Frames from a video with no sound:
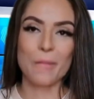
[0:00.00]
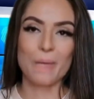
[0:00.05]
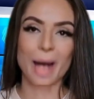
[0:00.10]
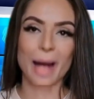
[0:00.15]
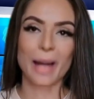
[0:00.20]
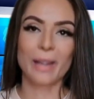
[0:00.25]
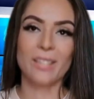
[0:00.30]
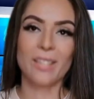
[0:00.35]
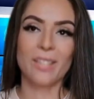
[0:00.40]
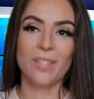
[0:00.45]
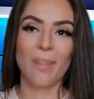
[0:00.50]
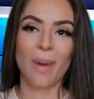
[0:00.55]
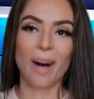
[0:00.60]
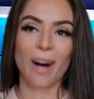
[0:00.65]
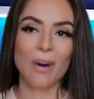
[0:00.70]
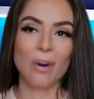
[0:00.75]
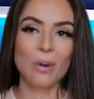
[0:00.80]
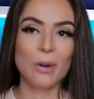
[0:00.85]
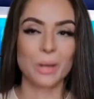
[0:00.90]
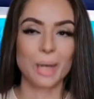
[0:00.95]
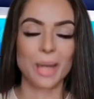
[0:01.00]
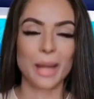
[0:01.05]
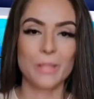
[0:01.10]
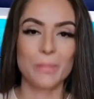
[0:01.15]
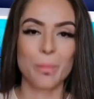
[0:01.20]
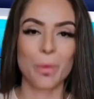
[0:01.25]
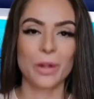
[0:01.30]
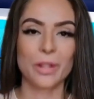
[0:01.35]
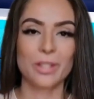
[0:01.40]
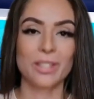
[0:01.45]
At a small,
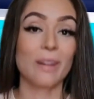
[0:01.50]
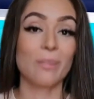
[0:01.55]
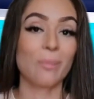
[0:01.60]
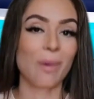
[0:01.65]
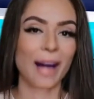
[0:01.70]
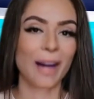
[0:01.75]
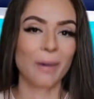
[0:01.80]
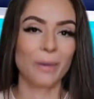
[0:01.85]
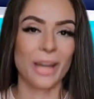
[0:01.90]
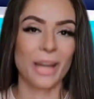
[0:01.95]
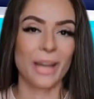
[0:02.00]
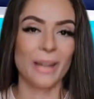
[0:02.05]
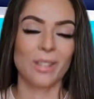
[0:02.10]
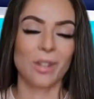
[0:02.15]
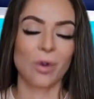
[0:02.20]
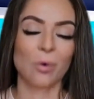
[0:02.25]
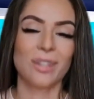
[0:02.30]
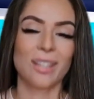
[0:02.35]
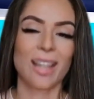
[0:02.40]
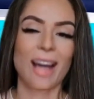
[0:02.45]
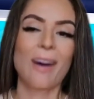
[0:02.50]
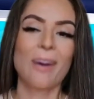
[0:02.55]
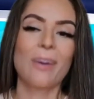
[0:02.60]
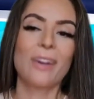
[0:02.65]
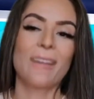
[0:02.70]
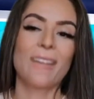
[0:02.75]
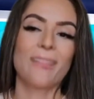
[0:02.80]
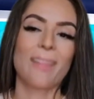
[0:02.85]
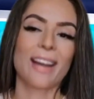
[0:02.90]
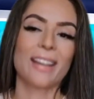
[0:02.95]
in-person rally in
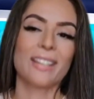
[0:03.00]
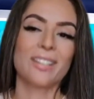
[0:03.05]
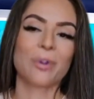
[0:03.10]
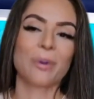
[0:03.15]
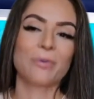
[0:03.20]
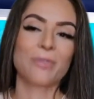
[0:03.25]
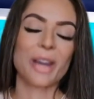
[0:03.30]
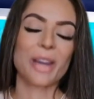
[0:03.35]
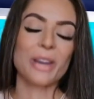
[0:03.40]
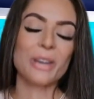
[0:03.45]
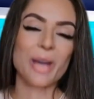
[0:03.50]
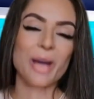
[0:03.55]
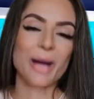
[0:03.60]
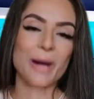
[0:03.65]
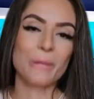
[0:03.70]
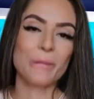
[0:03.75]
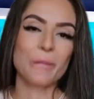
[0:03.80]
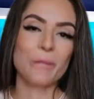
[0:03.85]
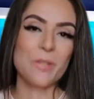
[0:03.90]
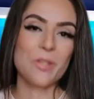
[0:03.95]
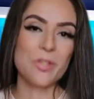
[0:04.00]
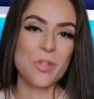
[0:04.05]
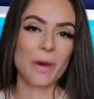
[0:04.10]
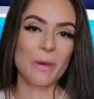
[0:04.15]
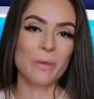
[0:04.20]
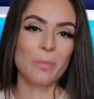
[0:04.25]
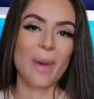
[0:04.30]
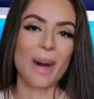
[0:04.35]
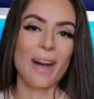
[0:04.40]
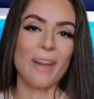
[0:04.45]
Newtown, Pennsylvania,
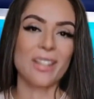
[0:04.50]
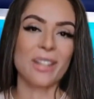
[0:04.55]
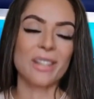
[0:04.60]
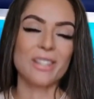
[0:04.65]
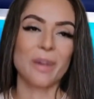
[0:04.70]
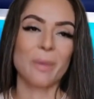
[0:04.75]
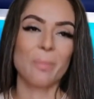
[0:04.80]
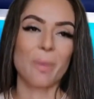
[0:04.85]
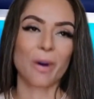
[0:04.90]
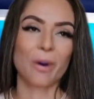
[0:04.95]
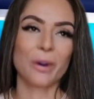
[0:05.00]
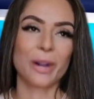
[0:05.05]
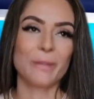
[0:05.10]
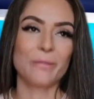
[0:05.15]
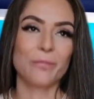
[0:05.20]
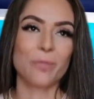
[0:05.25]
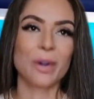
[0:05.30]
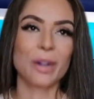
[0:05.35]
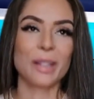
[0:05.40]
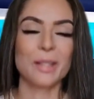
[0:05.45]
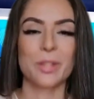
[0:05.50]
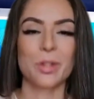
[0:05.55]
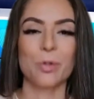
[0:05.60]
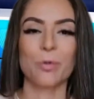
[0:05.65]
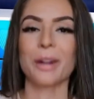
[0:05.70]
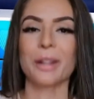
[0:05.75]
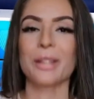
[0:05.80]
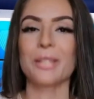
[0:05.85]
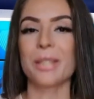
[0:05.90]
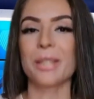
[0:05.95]
Trump mocked his opponent for his
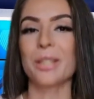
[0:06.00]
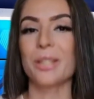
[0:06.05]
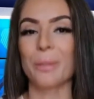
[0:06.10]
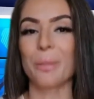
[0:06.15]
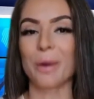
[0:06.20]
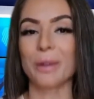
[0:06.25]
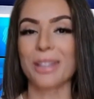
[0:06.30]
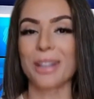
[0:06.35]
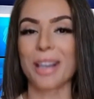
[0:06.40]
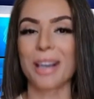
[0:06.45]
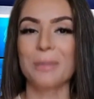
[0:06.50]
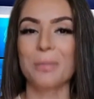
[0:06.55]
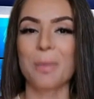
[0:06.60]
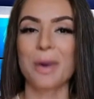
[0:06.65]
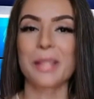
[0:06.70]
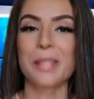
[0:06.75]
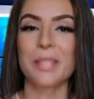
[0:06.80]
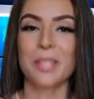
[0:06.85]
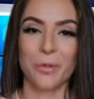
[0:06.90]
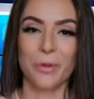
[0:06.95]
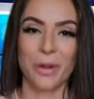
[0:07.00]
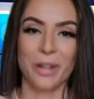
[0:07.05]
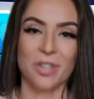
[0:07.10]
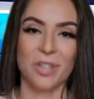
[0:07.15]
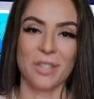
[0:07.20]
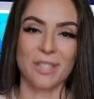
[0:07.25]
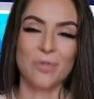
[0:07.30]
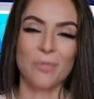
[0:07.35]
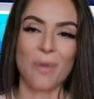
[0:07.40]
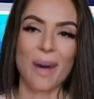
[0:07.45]
criticism of the
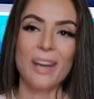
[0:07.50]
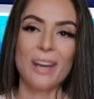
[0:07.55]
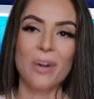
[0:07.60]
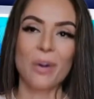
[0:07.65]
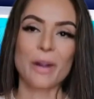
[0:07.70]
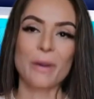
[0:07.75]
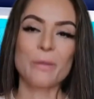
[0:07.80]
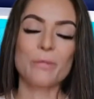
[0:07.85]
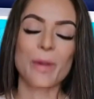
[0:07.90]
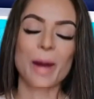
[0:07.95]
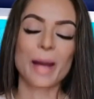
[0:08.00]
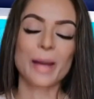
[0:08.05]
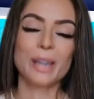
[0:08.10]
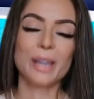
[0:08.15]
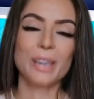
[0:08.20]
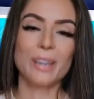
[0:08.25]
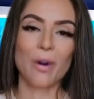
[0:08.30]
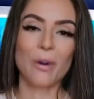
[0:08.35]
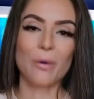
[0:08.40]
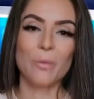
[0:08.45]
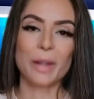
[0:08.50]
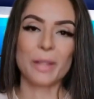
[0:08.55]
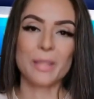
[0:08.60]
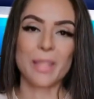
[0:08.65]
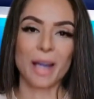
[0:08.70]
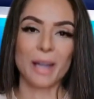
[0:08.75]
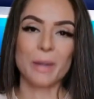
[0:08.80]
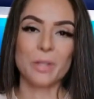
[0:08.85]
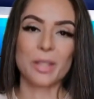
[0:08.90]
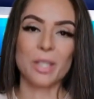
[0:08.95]
administration's record of fighting
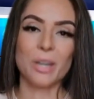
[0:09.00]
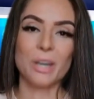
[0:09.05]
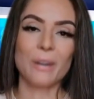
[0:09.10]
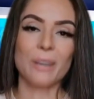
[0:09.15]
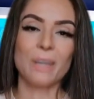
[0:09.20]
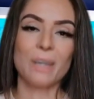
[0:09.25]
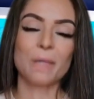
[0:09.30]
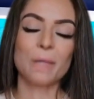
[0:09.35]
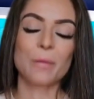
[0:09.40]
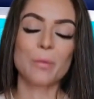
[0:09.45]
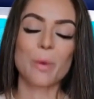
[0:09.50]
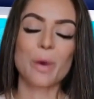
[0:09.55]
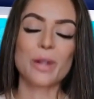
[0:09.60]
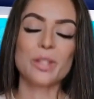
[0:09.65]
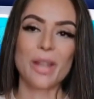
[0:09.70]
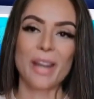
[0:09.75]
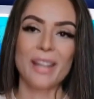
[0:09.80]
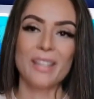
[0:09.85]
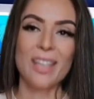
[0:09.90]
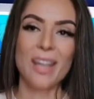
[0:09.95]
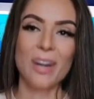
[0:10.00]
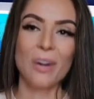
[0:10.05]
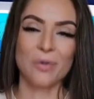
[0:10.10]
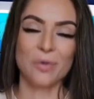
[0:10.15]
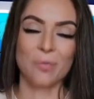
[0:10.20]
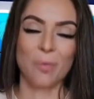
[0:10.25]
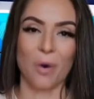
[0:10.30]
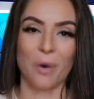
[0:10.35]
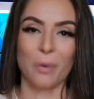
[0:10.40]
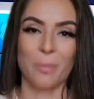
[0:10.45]
COVID-19, which has
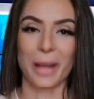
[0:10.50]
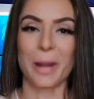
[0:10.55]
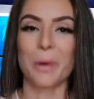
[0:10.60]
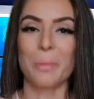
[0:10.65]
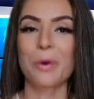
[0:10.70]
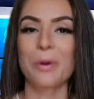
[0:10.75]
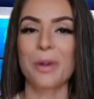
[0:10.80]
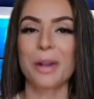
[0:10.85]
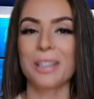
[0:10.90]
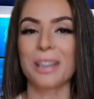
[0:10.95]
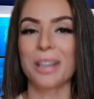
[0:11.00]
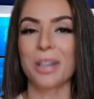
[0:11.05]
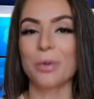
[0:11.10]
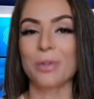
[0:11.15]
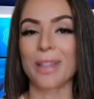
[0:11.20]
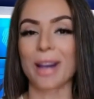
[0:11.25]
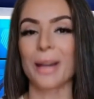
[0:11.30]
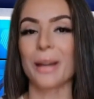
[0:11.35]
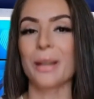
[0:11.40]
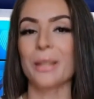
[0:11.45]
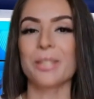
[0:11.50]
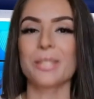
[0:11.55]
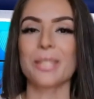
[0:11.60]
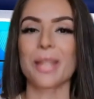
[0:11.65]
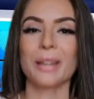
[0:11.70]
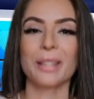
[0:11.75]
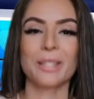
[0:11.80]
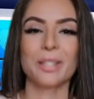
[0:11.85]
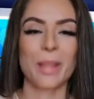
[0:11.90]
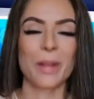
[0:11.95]
killed more people in the United
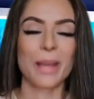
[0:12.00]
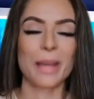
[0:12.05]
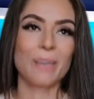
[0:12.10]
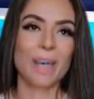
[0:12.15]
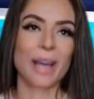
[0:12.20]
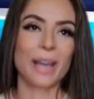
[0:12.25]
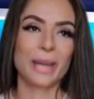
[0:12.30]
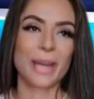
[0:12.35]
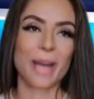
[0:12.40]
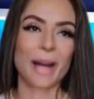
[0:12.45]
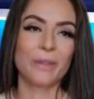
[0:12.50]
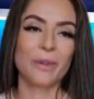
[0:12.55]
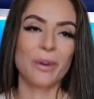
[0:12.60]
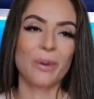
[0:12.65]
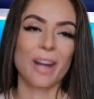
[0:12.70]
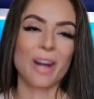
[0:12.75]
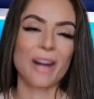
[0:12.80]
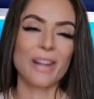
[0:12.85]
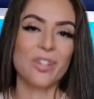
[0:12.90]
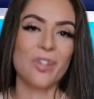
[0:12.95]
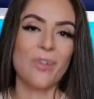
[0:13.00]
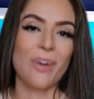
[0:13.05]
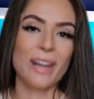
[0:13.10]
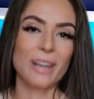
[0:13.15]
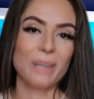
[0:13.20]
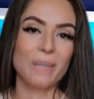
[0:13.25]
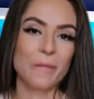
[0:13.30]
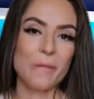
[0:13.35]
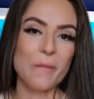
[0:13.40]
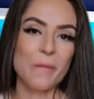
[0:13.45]
States than in any other country.